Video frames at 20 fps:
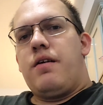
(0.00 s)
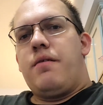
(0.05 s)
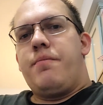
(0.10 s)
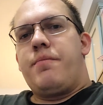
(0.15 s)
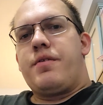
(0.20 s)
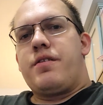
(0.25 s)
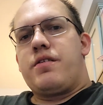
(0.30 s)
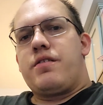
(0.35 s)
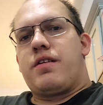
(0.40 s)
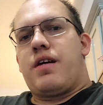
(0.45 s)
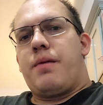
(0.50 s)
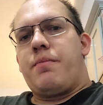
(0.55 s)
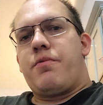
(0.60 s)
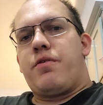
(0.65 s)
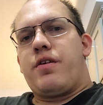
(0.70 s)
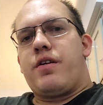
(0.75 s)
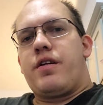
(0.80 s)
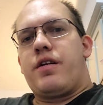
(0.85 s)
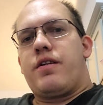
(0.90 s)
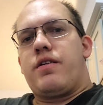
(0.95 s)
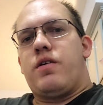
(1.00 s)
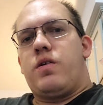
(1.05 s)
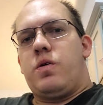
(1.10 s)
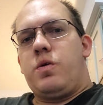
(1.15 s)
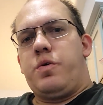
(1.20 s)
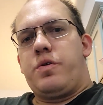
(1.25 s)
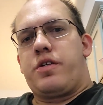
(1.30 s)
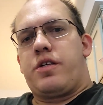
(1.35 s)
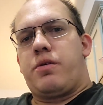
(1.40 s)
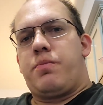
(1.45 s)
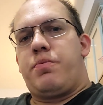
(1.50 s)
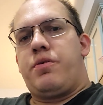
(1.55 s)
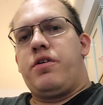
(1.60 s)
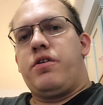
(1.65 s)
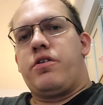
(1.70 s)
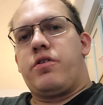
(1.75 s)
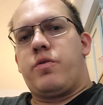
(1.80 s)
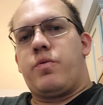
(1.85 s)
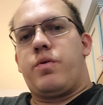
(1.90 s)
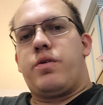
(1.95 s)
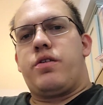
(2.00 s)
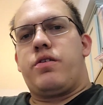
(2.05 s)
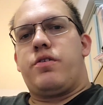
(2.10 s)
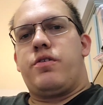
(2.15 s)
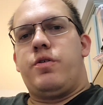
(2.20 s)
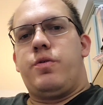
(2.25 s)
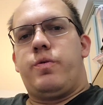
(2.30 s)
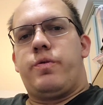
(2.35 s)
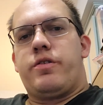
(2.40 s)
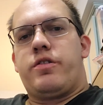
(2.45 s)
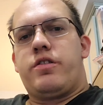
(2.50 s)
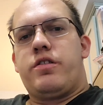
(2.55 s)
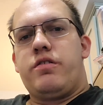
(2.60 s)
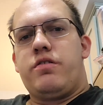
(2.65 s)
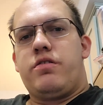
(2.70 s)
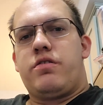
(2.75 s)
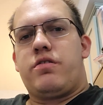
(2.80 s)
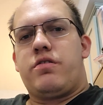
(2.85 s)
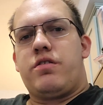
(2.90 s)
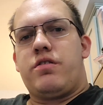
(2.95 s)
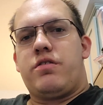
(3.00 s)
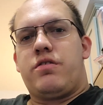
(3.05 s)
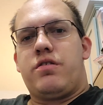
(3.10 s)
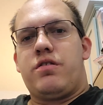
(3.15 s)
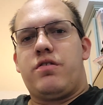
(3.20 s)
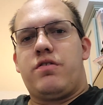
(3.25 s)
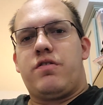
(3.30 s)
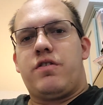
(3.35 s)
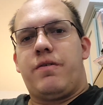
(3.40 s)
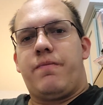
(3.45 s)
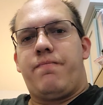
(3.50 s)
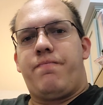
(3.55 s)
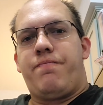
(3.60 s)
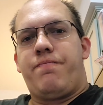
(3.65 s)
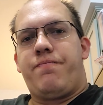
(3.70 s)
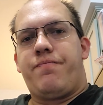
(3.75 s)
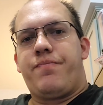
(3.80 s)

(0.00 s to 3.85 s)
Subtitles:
Because I'm running an older computer with a newer system,